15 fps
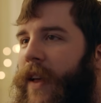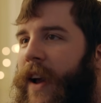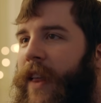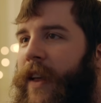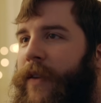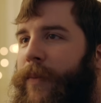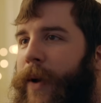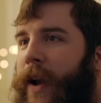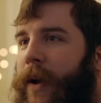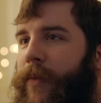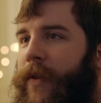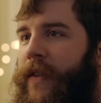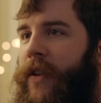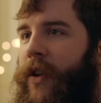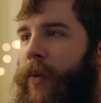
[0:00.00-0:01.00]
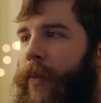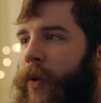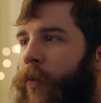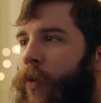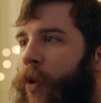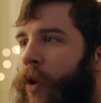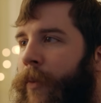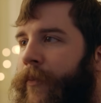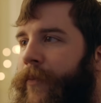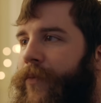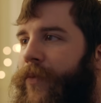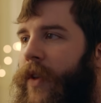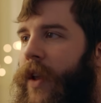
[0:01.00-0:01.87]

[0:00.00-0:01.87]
the highlights back up just a little bit warm.